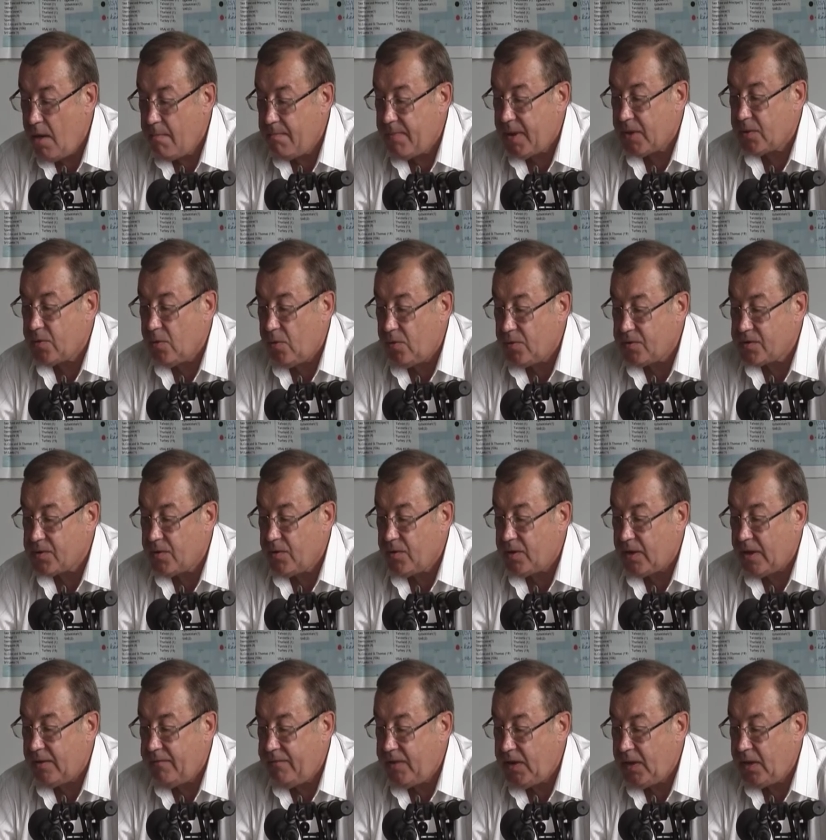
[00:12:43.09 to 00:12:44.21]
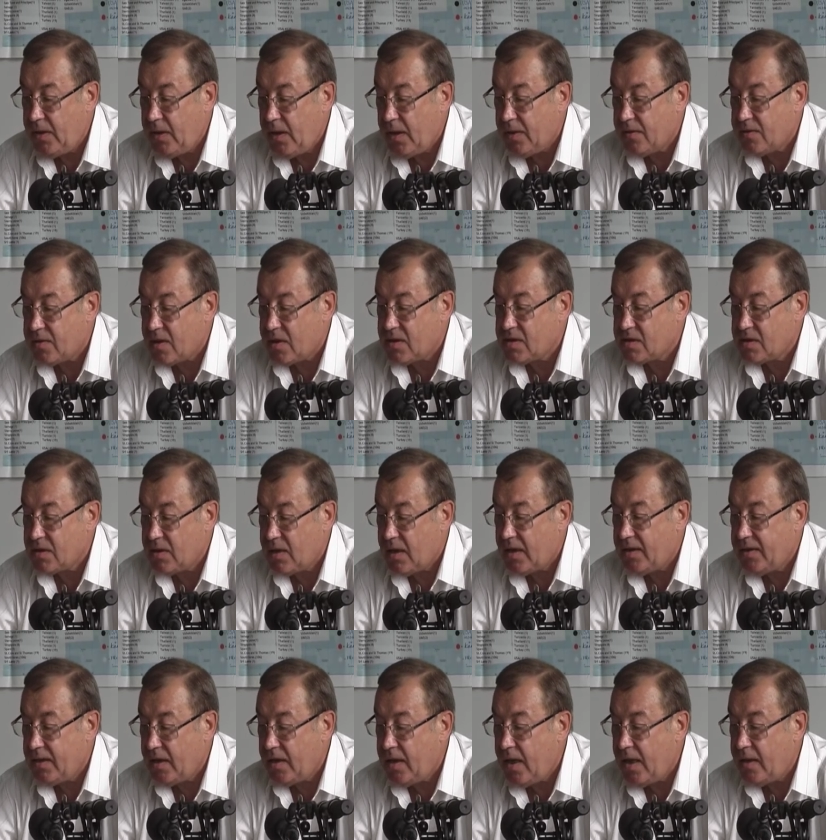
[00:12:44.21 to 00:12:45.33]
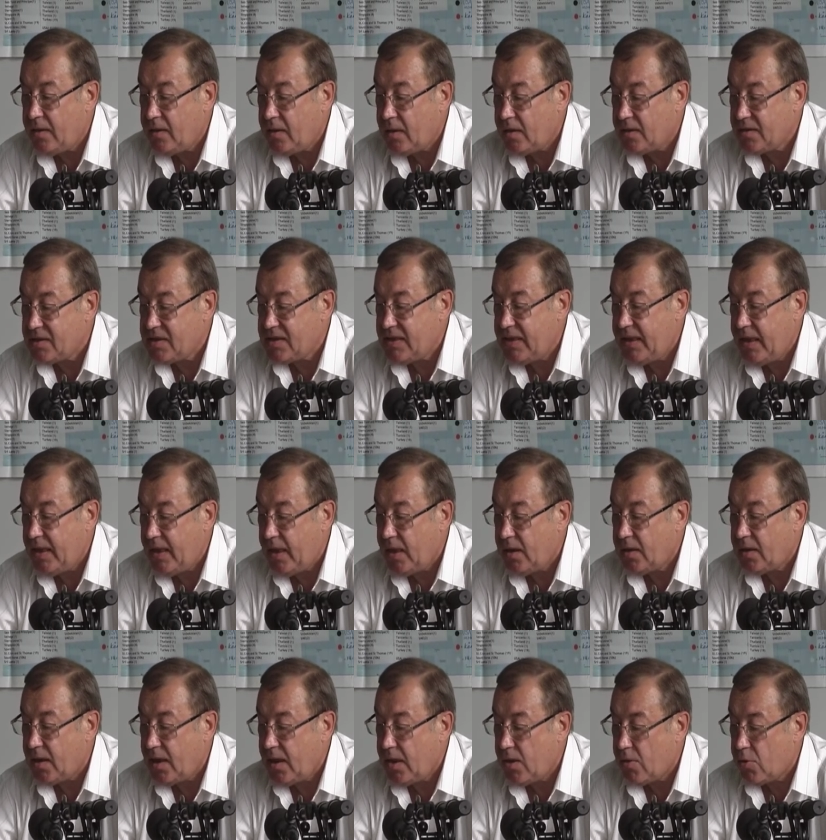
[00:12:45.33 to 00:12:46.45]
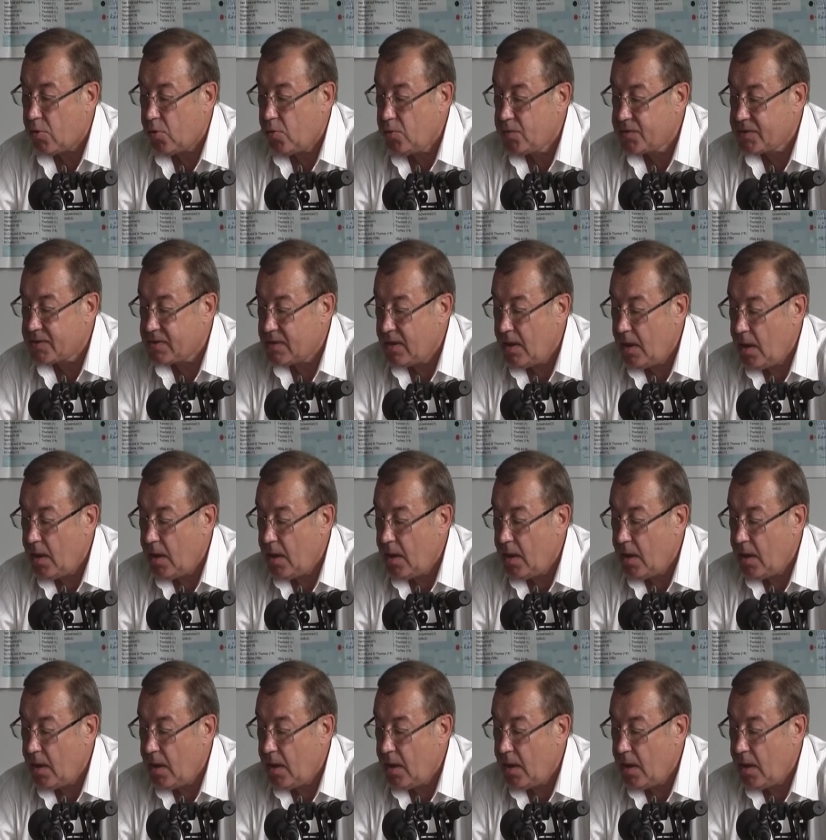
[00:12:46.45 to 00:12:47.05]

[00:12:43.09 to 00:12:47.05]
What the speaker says: but also convenient transcontinental sea and air routes.